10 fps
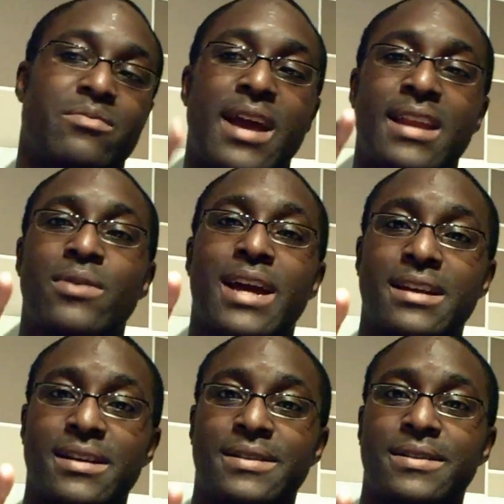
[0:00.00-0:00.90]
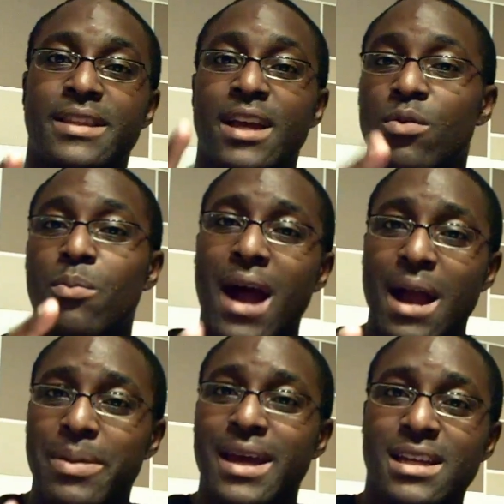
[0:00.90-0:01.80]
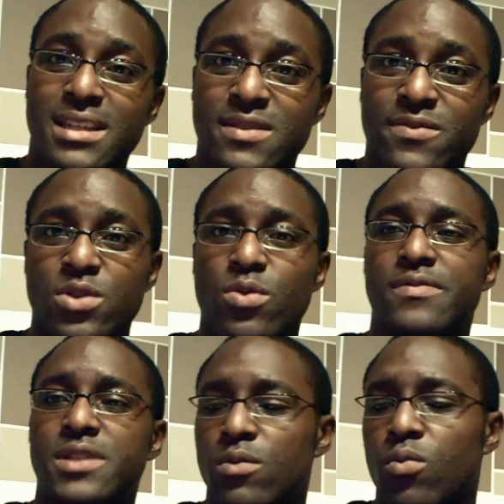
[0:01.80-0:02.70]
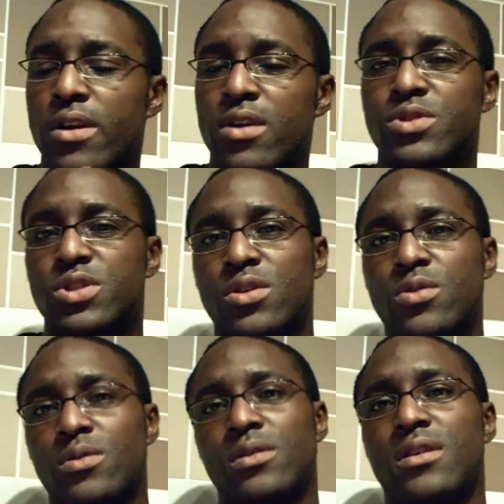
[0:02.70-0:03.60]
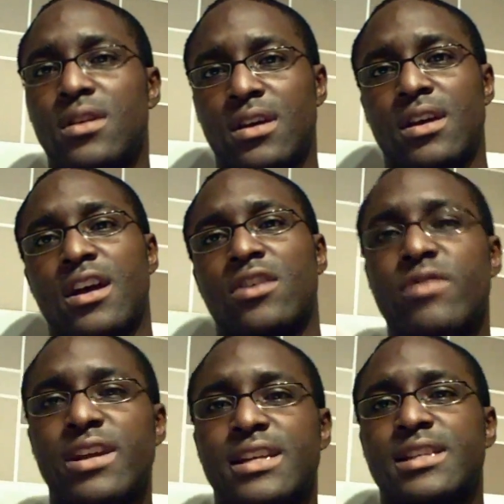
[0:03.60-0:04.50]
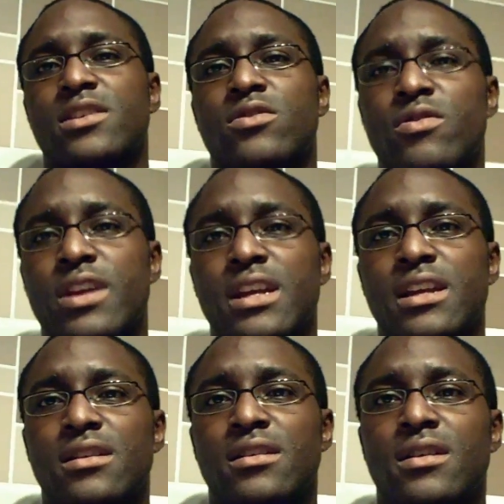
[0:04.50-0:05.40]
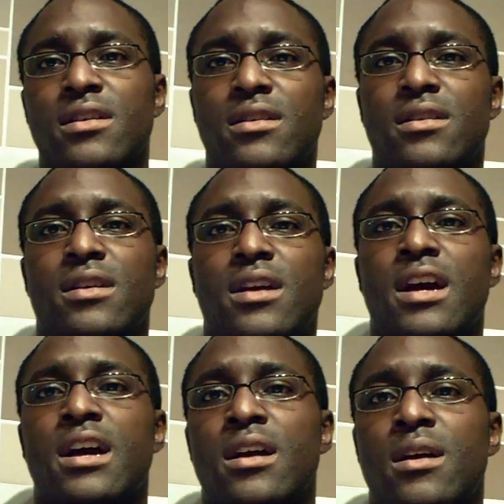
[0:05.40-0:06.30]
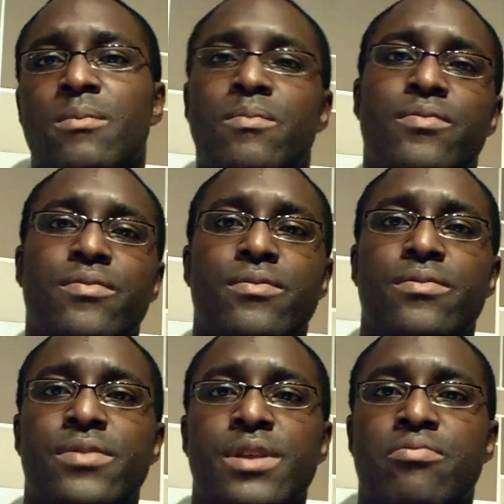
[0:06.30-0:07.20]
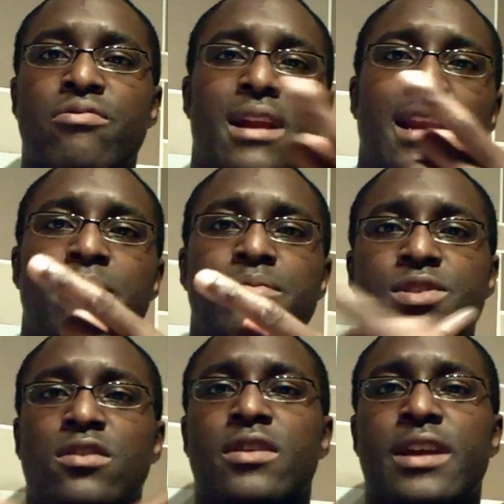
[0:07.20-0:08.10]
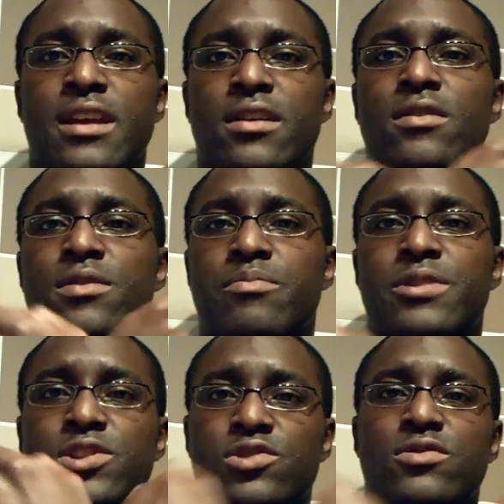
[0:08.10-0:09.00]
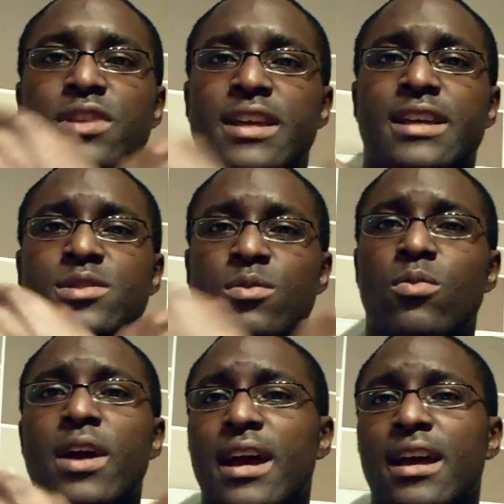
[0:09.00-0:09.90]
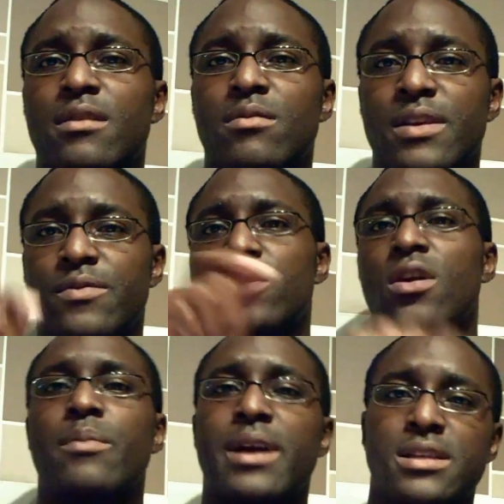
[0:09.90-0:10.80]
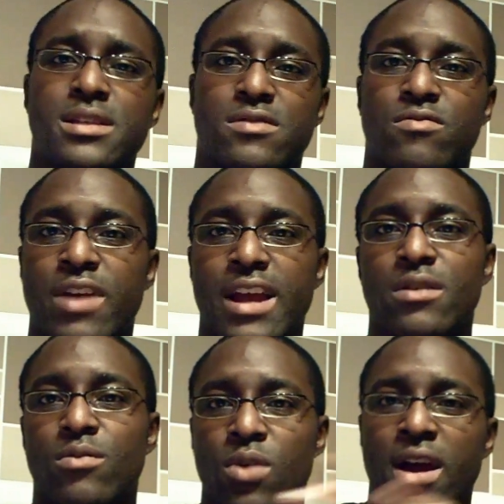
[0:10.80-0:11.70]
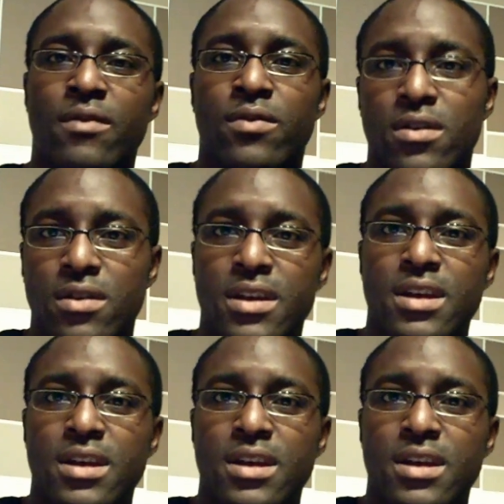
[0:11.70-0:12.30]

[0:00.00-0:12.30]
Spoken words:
But anyway, they were my picks for UFC 102. Agree, disagree. The prelims are here. The predictions are here somewhere. Leave your comments, rate, whatever.